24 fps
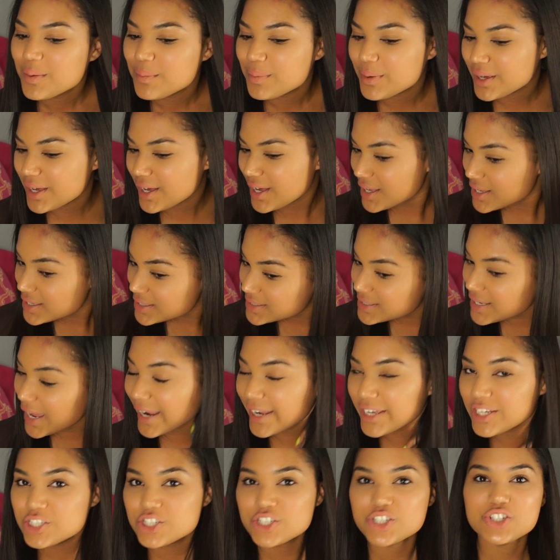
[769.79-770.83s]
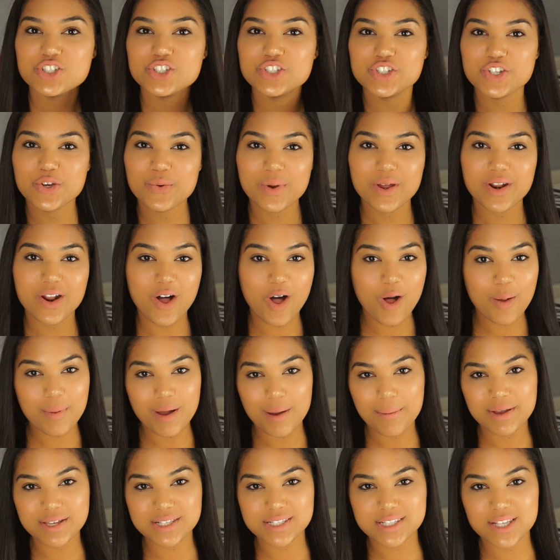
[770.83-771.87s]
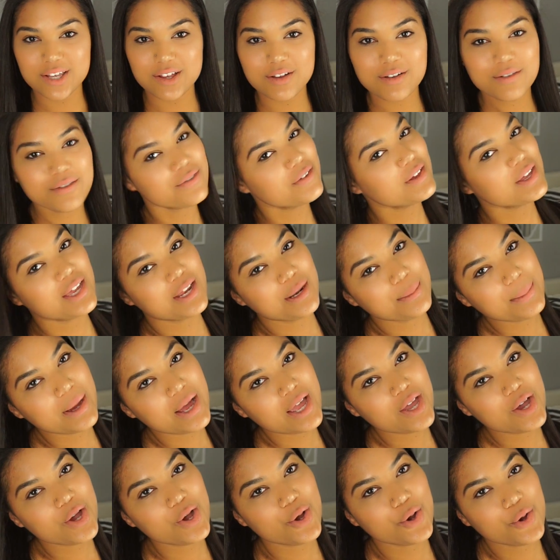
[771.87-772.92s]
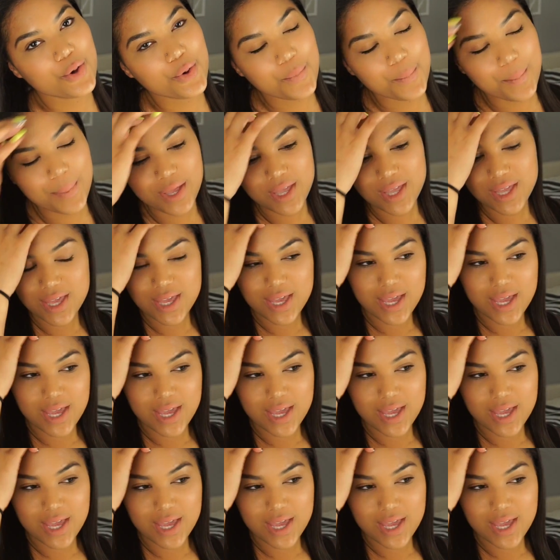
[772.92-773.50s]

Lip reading: because I can just do it all by myself in my home